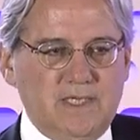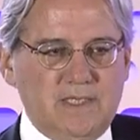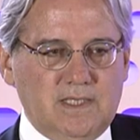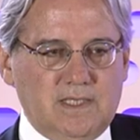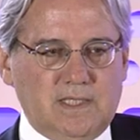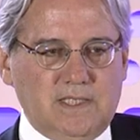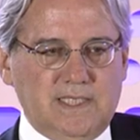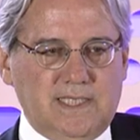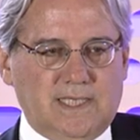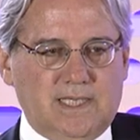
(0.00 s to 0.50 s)

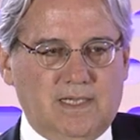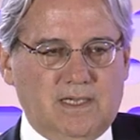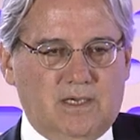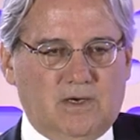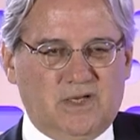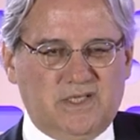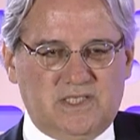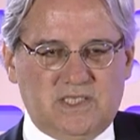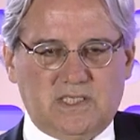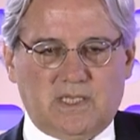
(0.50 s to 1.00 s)
clicking
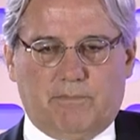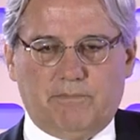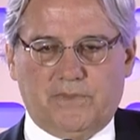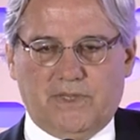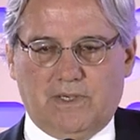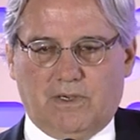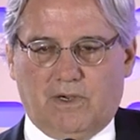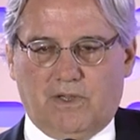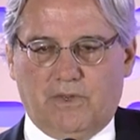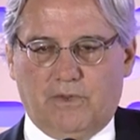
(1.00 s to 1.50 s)
on
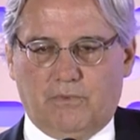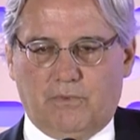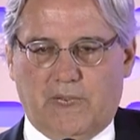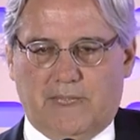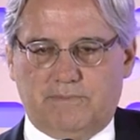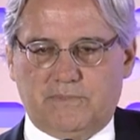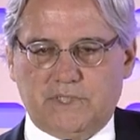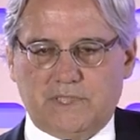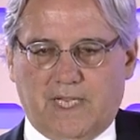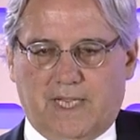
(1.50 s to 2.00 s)
something on the
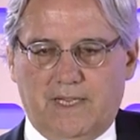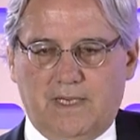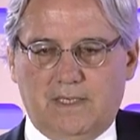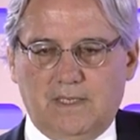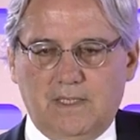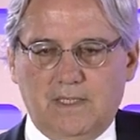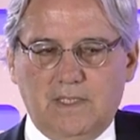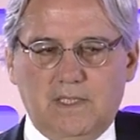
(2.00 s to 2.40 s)
website.